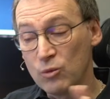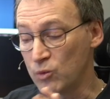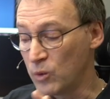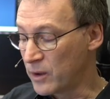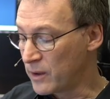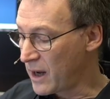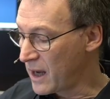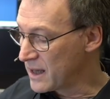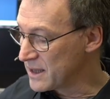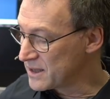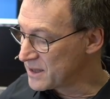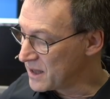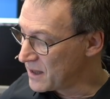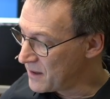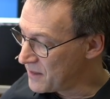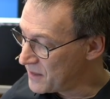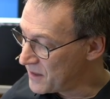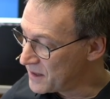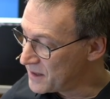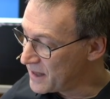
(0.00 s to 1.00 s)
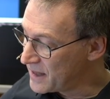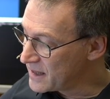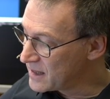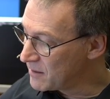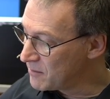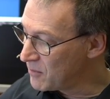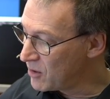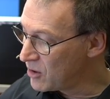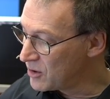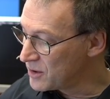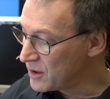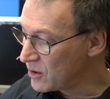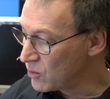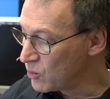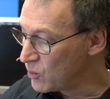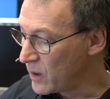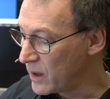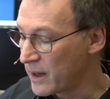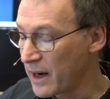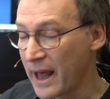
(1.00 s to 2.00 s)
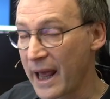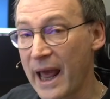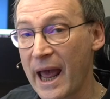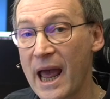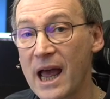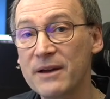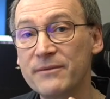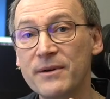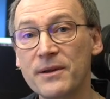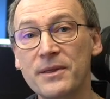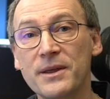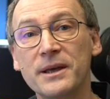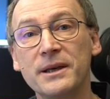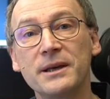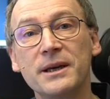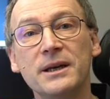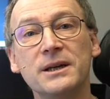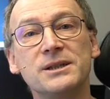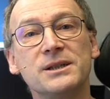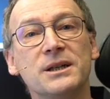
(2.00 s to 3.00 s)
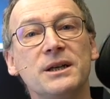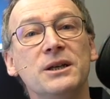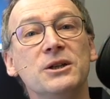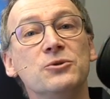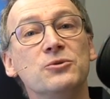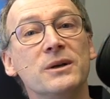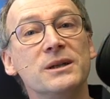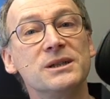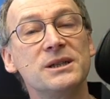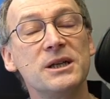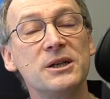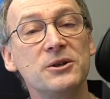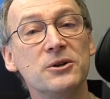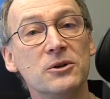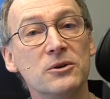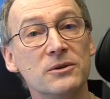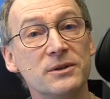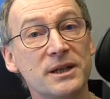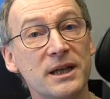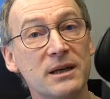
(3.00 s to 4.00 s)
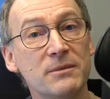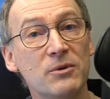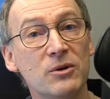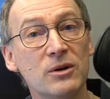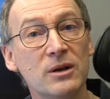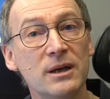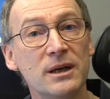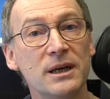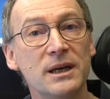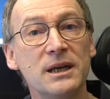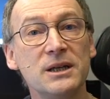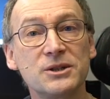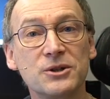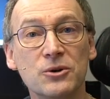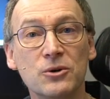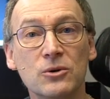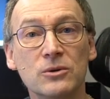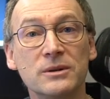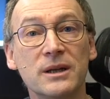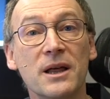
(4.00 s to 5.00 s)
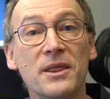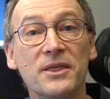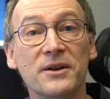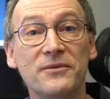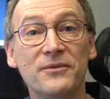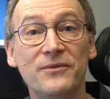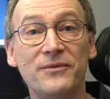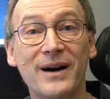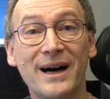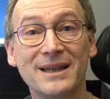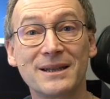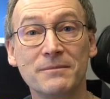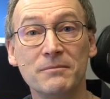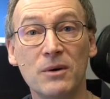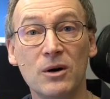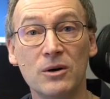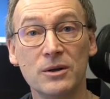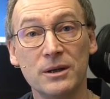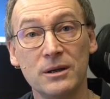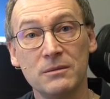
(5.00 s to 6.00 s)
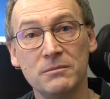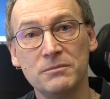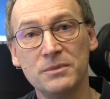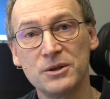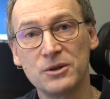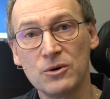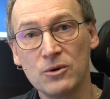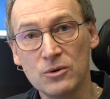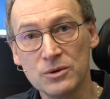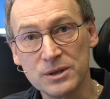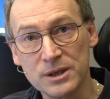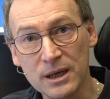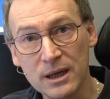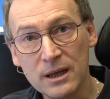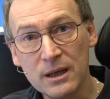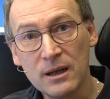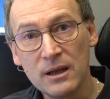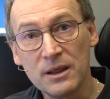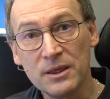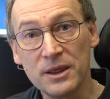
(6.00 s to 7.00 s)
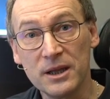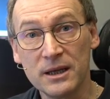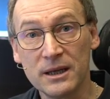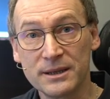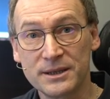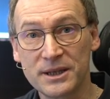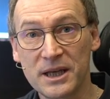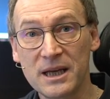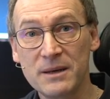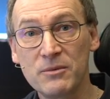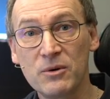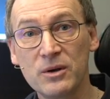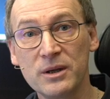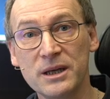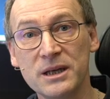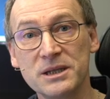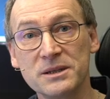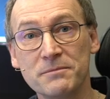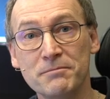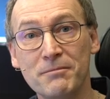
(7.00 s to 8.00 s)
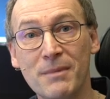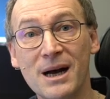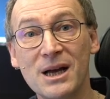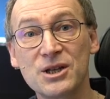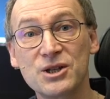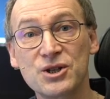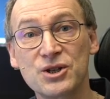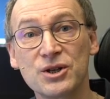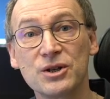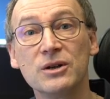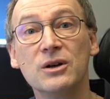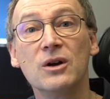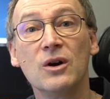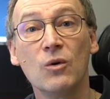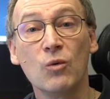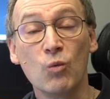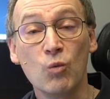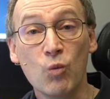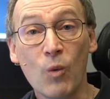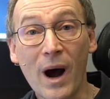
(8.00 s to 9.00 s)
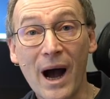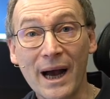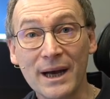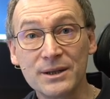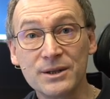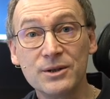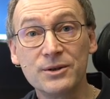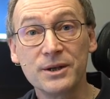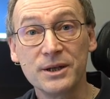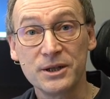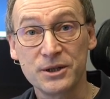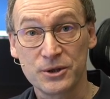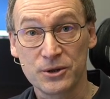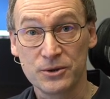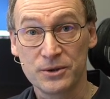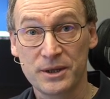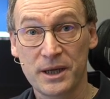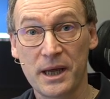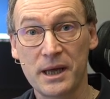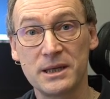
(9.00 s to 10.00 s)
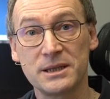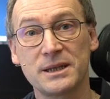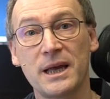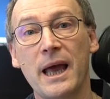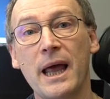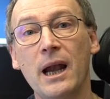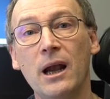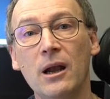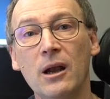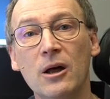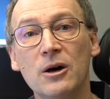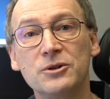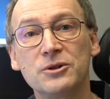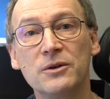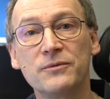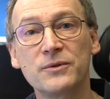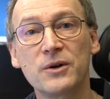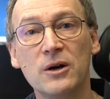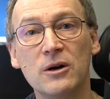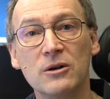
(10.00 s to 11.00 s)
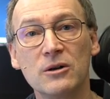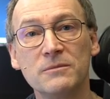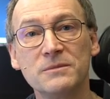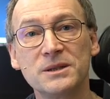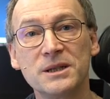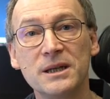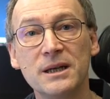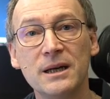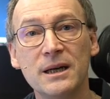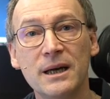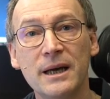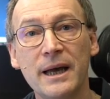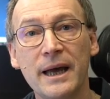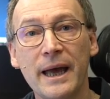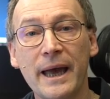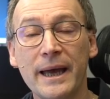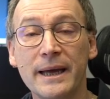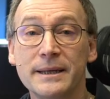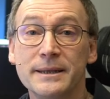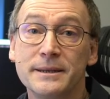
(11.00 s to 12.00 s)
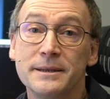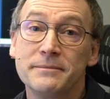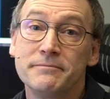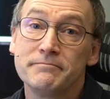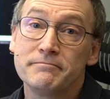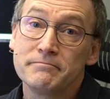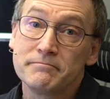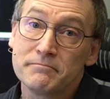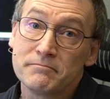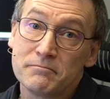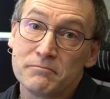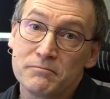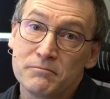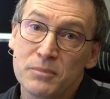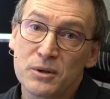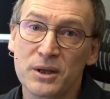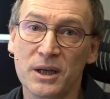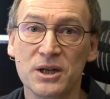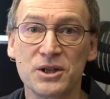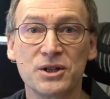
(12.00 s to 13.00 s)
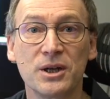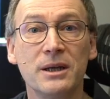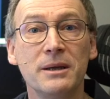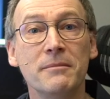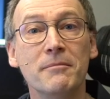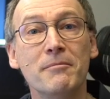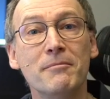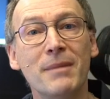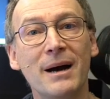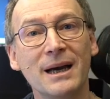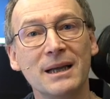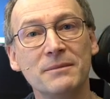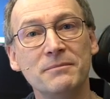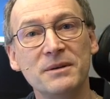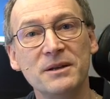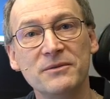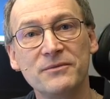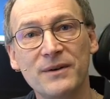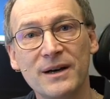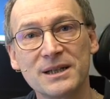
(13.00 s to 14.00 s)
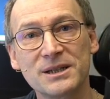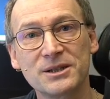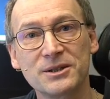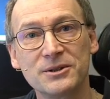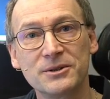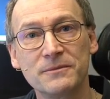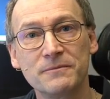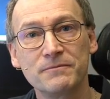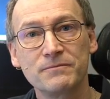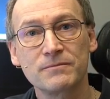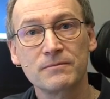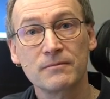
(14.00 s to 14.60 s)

whereas the data model where everything is into a single table is called the fat model because the table is much wider, it contains a lot of columns, and potentially might be faster.